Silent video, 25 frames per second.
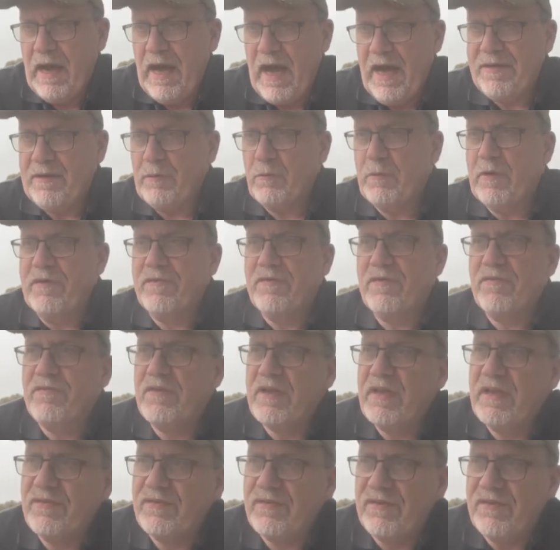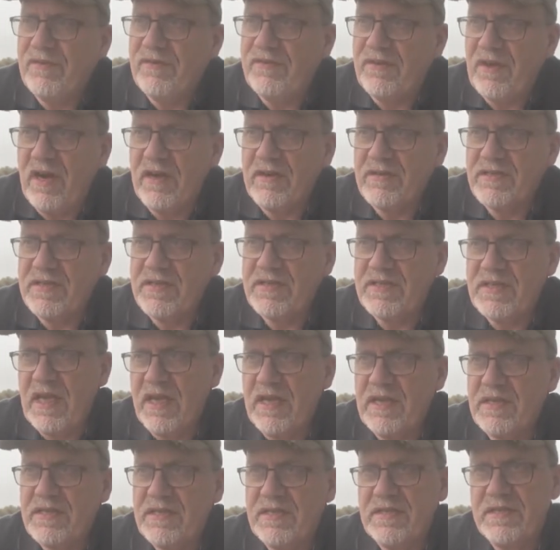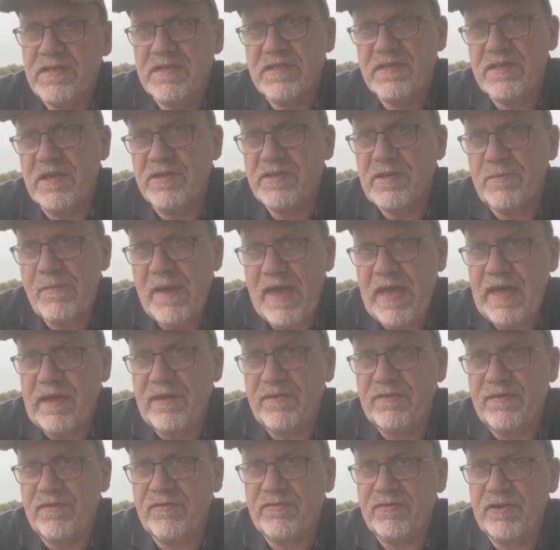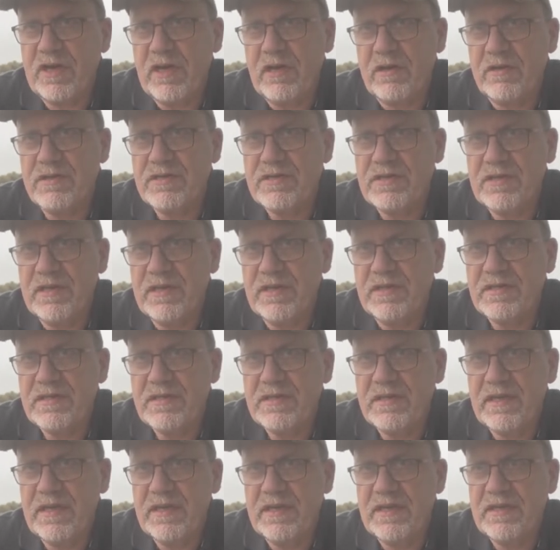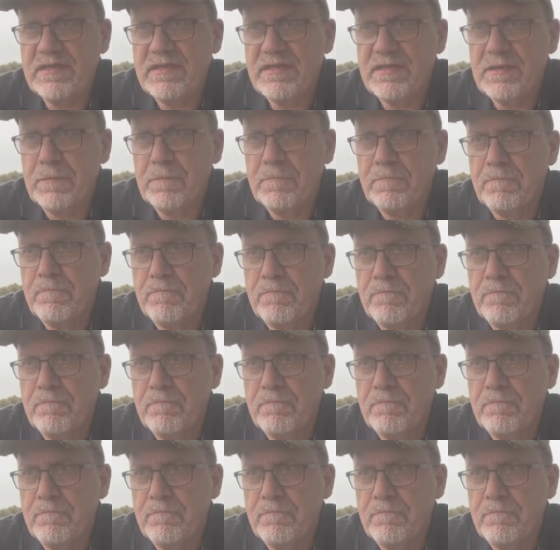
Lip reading: I think one of the reasons that our society is in such a mess as regards this is